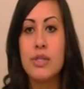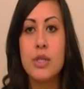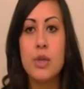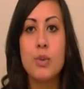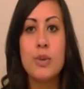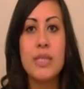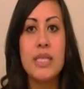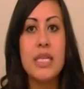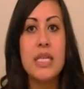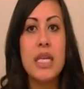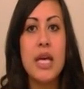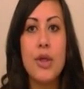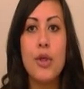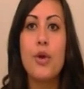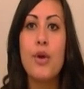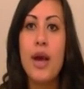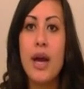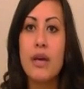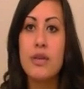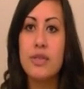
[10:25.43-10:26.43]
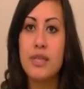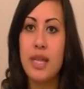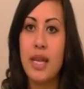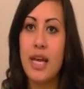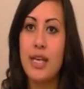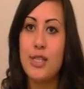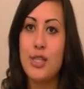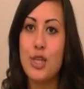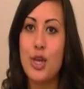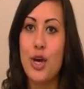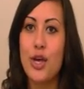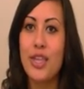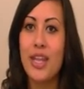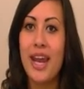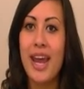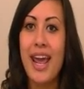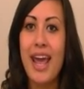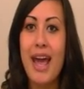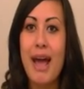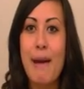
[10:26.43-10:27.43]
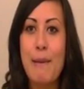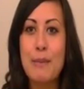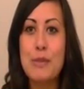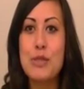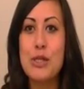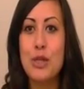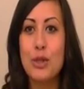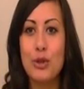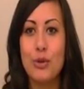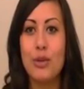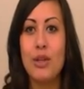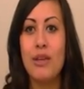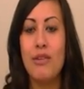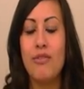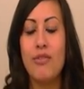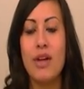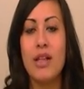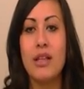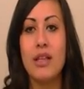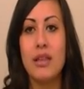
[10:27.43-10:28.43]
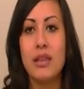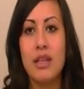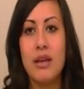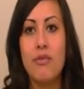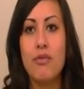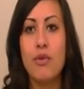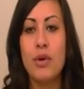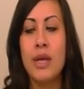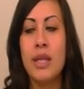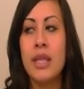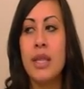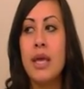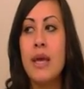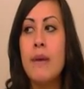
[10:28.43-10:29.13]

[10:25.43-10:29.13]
there was another house that I saw that I absolutely fell in love with.